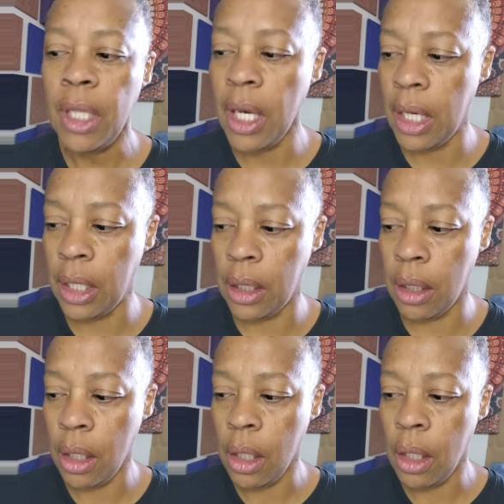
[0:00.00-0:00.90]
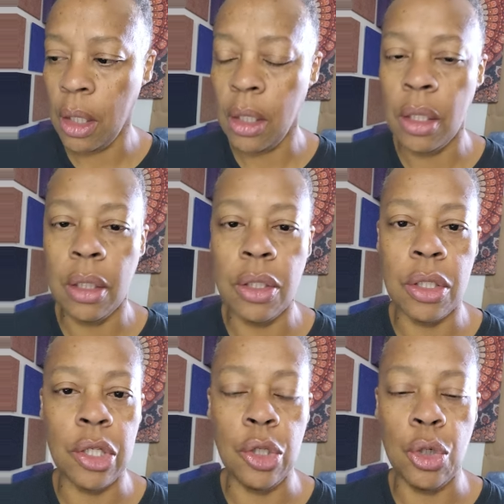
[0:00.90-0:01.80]
and
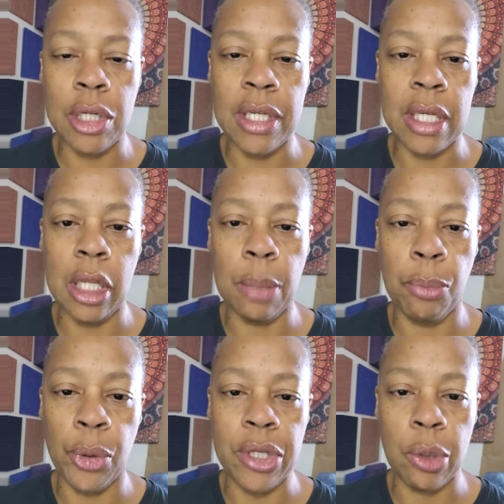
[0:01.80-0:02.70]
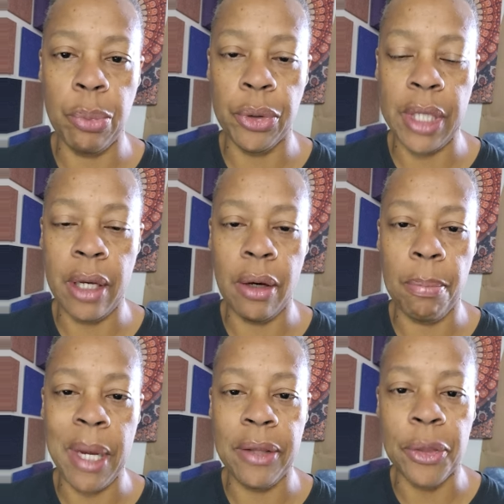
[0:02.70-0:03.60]
she usually celebrates her birthday on
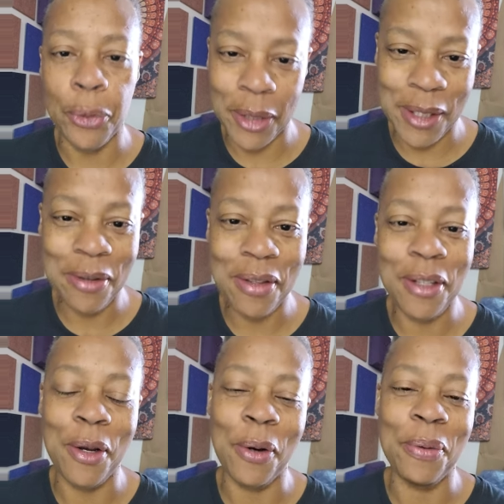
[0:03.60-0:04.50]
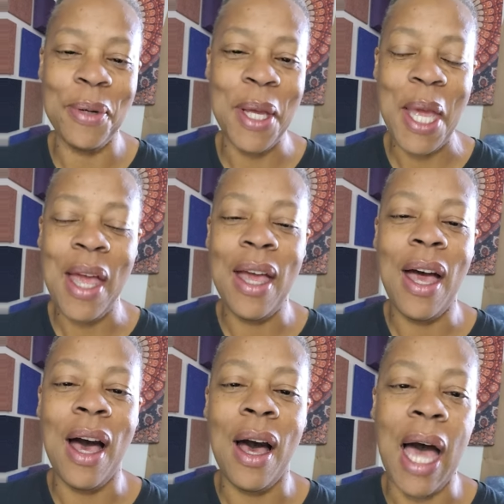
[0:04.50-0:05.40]
May 30th, you know,
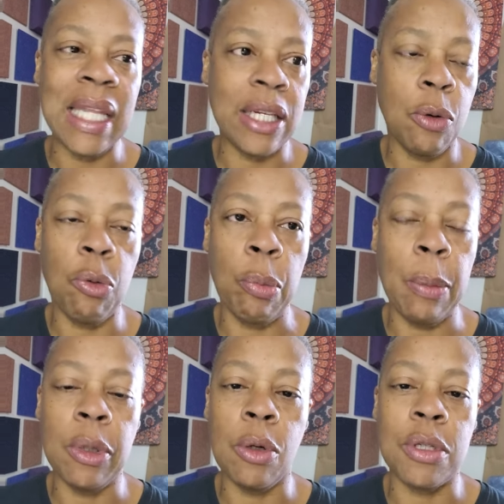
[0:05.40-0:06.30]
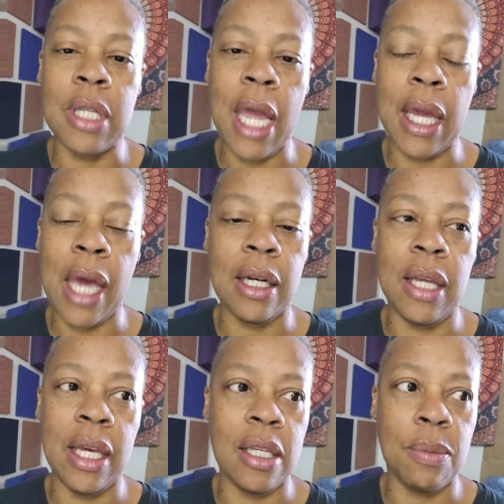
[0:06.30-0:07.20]
uh, I like to remember those kind of
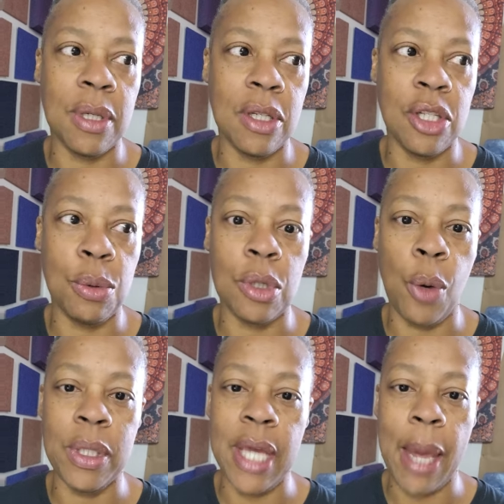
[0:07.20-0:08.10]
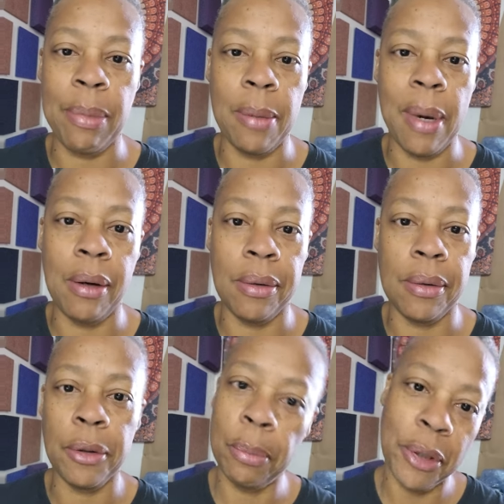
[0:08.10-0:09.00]
days because she was always happy about
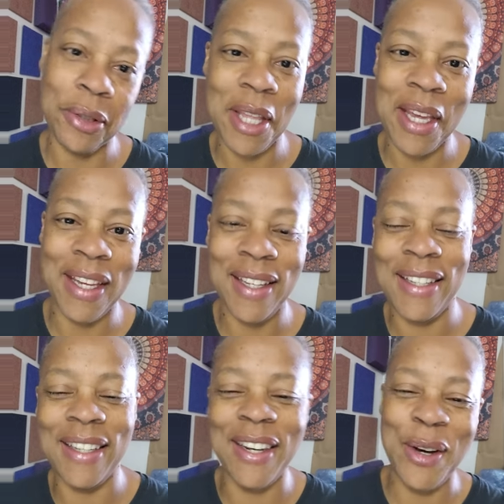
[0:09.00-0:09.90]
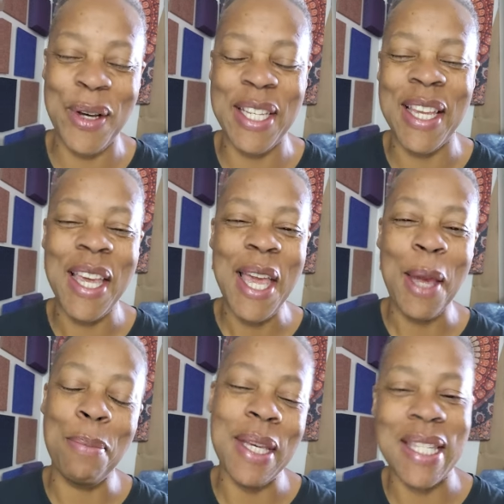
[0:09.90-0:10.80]
her birthday, you know, and,
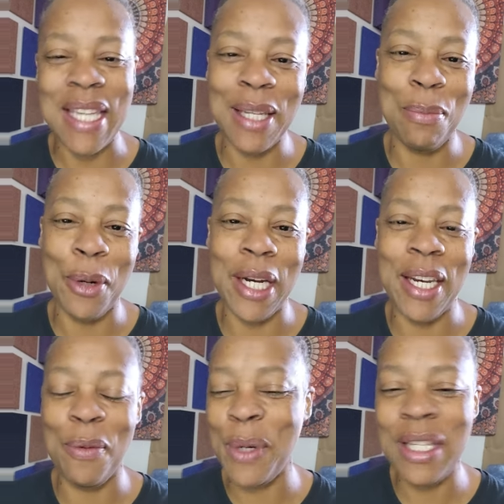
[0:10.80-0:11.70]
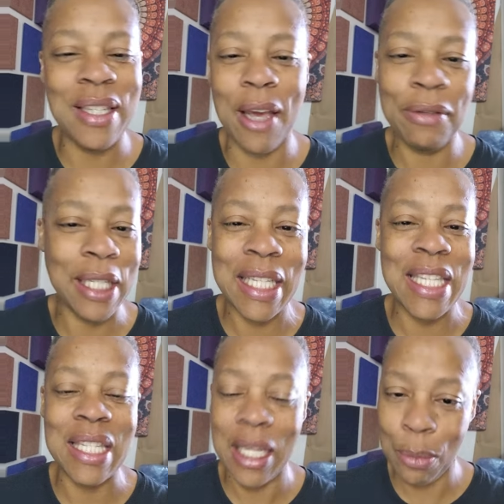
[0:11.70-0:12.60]
and being celebrated. And we definitely
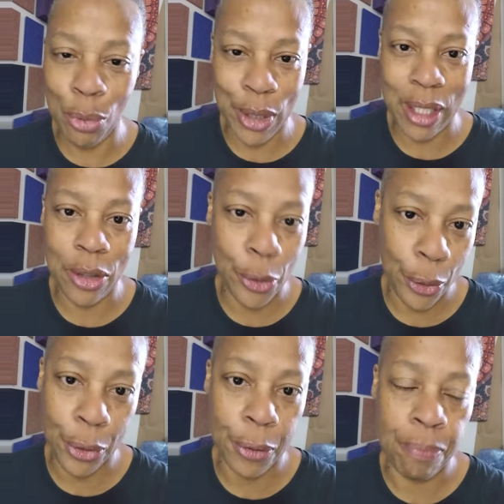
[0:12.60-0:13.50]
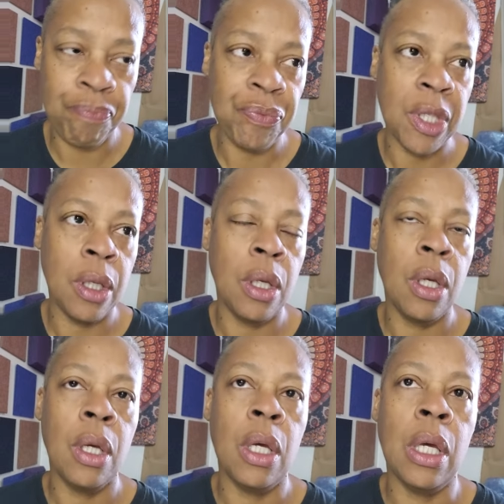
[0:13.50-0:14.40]
celebrated her.
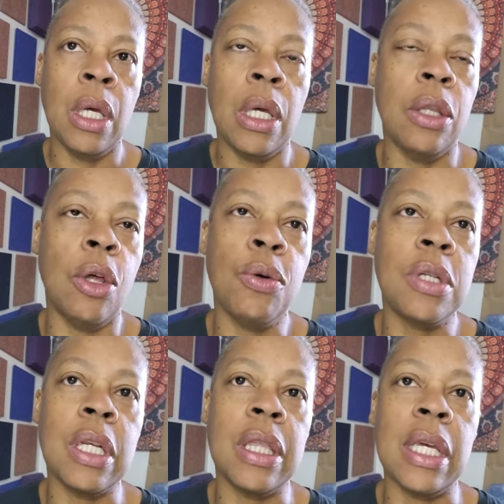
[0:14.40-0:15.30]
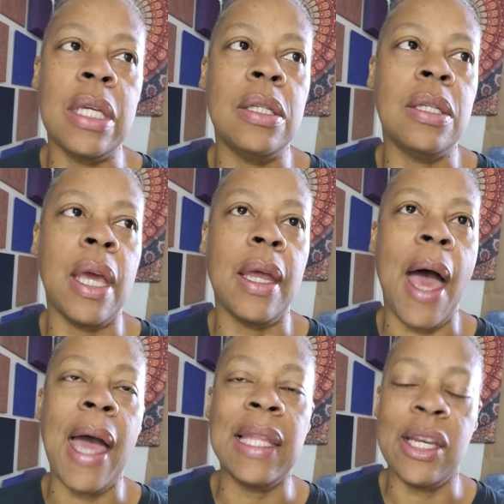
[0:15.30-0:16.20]
And those are the things that
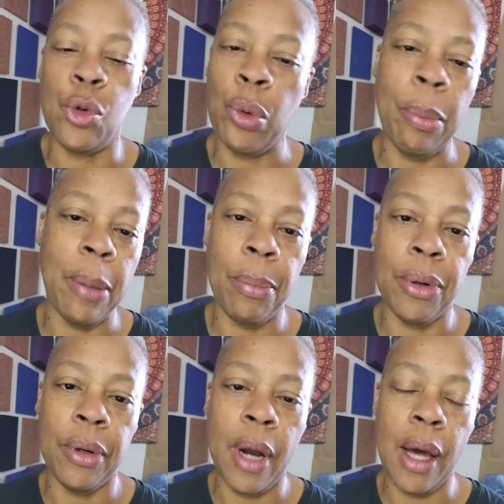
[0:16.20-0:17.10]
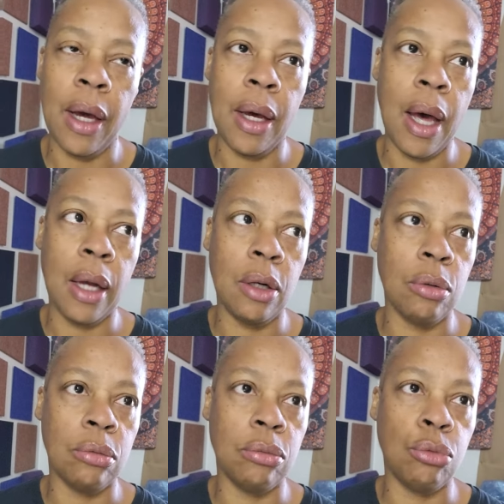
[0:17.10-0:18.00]
I like to remember. Uh, I
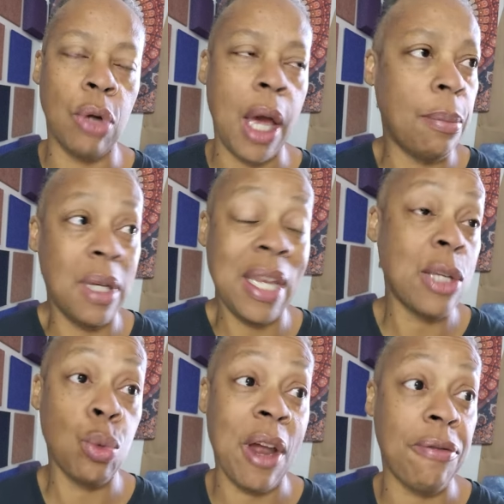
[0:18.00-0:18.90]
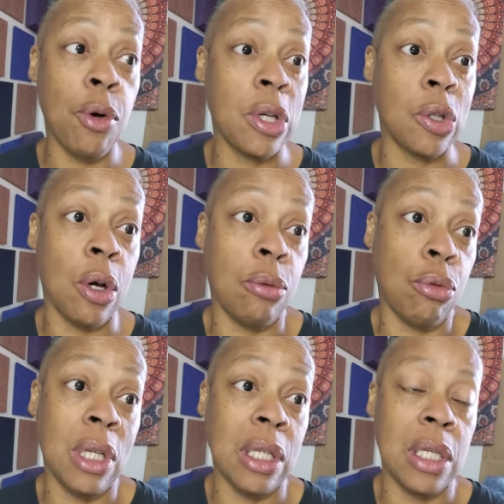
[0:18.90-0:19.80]
don't, I mean, that's what I focus on
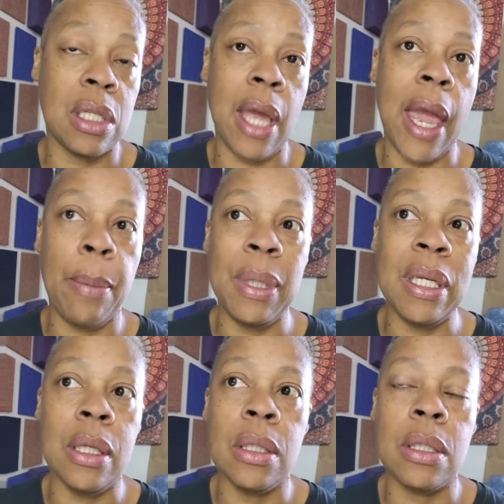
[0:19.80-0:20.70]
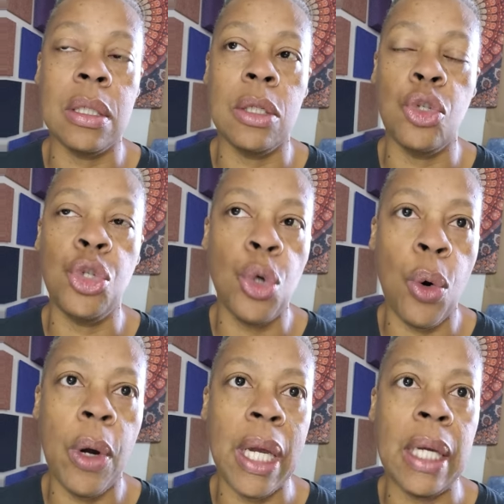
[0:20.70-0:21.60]
really is the happiness and the
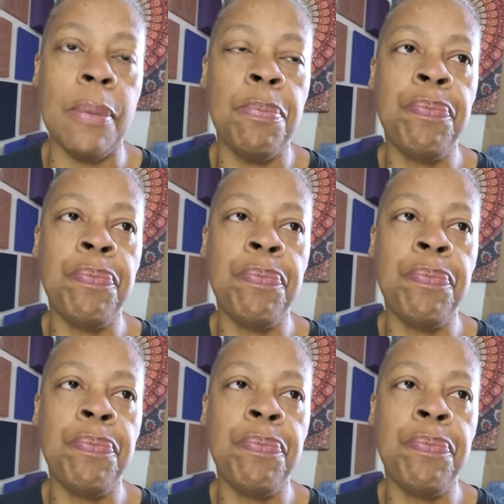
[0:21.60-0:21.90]
joy